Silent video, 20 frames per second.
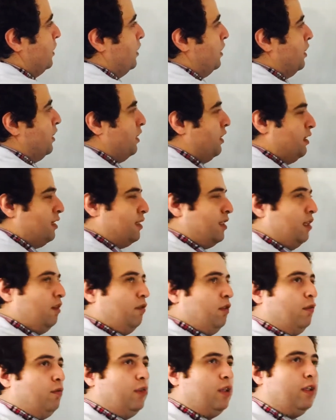Still we
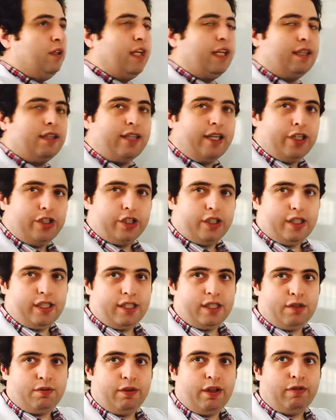will not touch this.
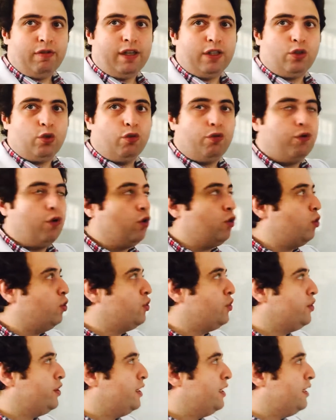We want to focus
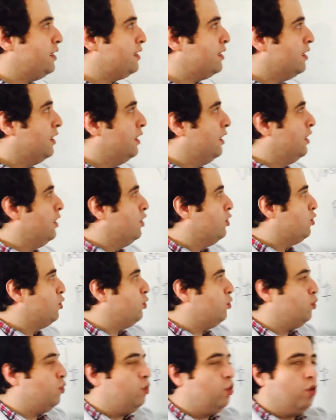this
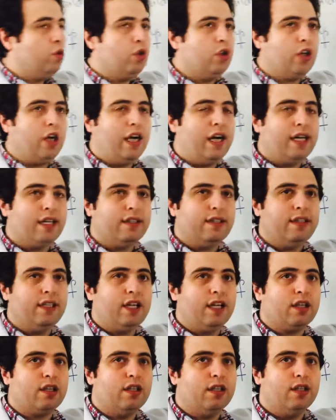to cardiac
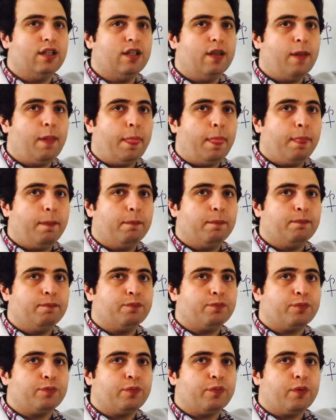
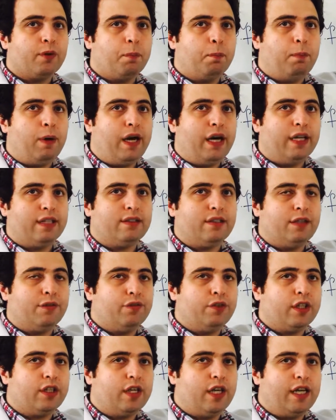part of the
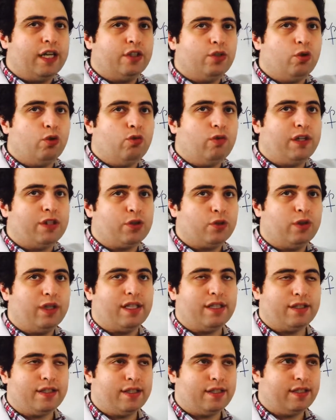cardiovascular
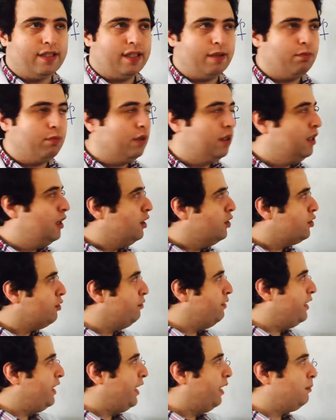system. So when
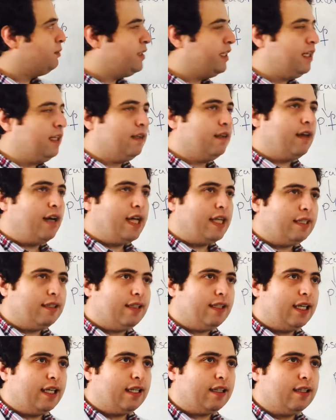I am saying
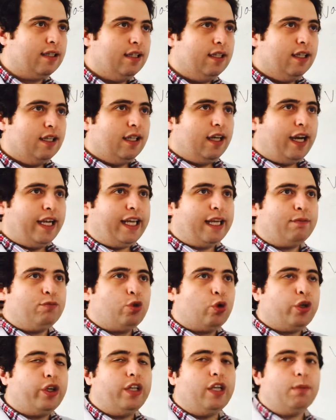cardiac, I am
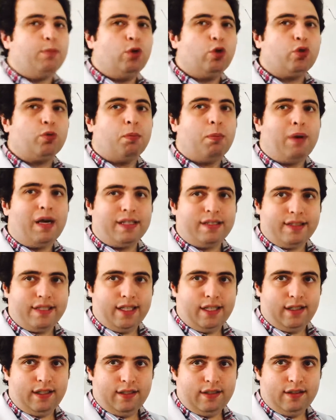talking about muscle,
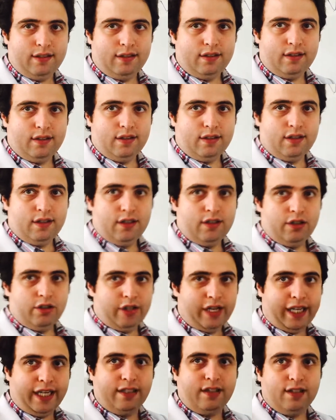
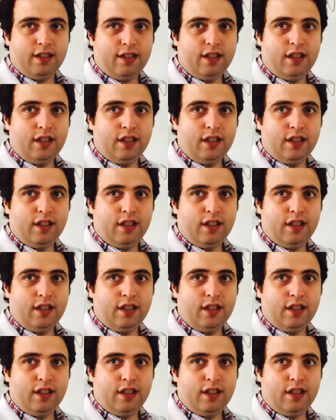right?